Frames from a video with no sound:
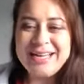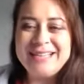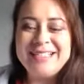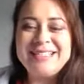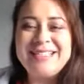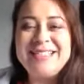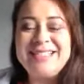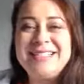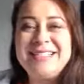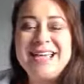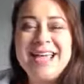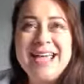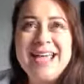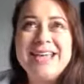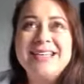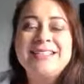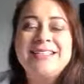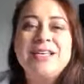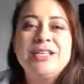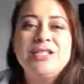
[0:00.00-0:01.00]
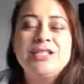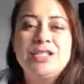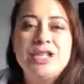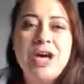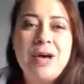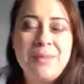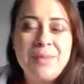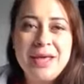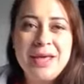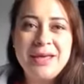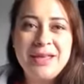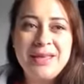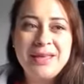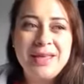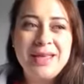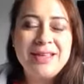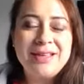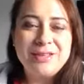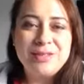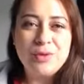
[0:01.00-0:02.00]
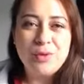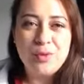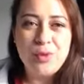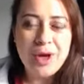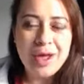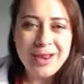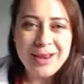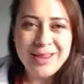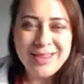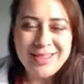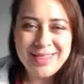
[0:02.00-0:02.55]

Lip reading: Today's topic is one